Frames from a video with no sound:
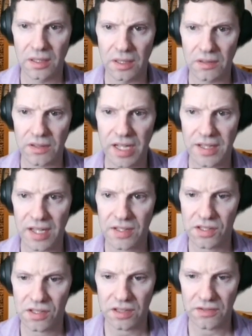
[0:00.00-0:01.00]
Okay,
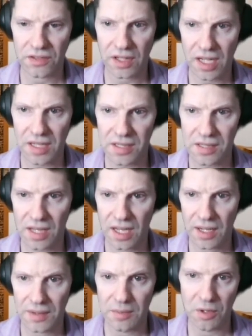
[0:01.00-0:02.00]
that's good for us.
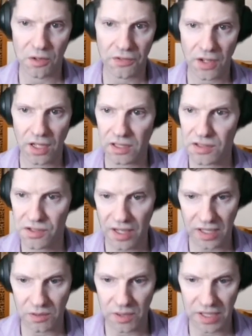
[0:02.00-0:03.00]
They both followed, so I
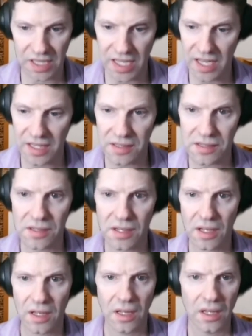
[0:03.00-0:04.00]
can win the ace.
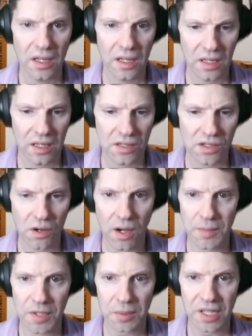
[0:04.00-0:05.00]
So
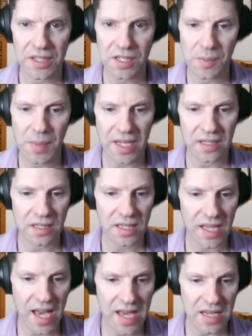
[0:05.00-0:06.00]
I'm going to play a spade to
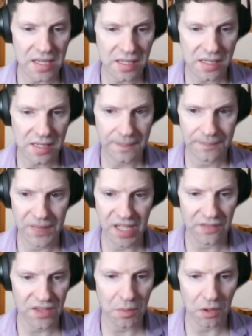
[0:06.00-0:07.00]
the ace, and
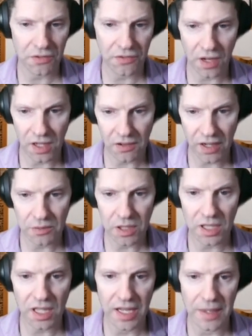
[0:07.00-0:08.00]
if they both follow, I will
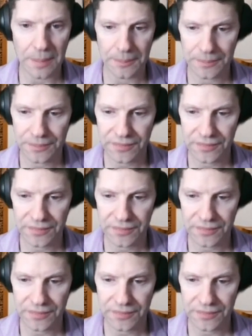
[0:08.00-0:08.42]
claim.